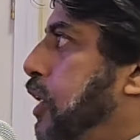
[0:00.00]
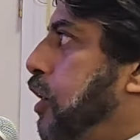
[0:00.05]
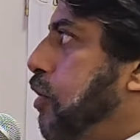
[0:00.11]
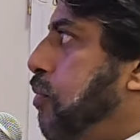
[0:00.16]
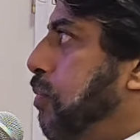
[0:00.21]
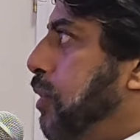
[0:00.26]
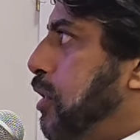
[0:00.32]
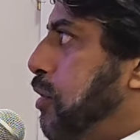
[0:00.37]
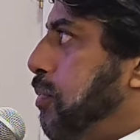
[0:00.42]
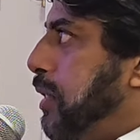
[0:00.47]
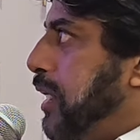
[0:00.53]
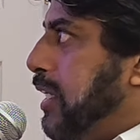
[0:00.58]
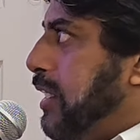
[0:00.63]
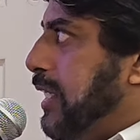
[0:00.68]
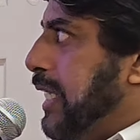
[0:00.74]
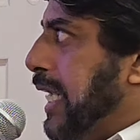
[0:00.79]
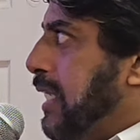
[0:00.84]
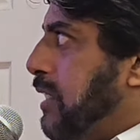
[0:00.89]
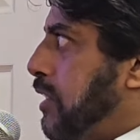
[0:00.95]
it must be
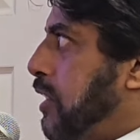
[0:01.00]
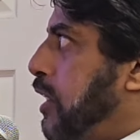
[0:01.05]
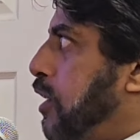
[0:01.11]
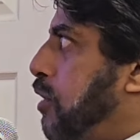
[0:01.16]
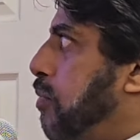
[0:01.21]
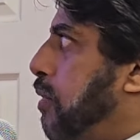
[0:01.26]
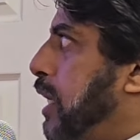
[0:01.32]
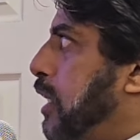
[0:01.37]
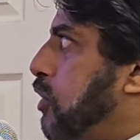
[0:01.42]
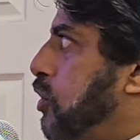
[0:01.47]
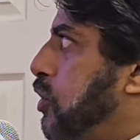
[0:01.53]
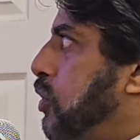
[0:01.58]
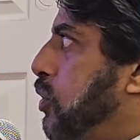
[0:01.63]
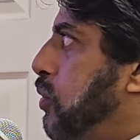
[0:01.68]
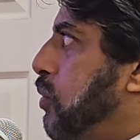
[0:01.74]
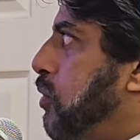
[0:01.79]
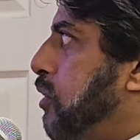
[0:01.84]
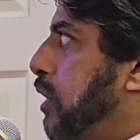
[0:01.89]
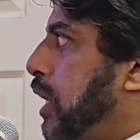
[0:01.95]
attested by
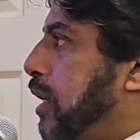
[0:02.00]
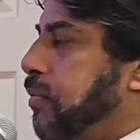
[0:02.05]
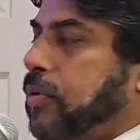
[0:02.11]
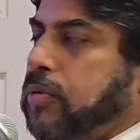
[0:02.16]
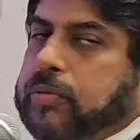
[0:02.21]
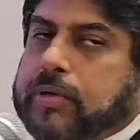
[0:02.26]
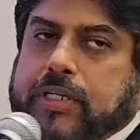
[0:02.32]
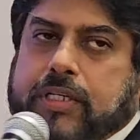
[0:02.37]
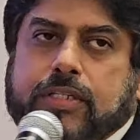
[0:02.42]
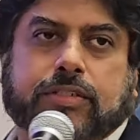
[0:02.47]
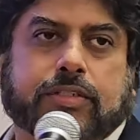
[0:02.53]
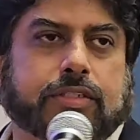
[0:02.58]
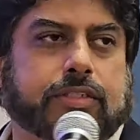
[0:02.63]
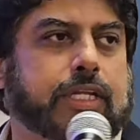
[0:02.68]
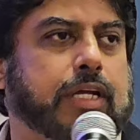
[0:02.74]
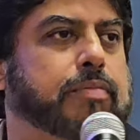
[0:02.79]
two credible witnesses.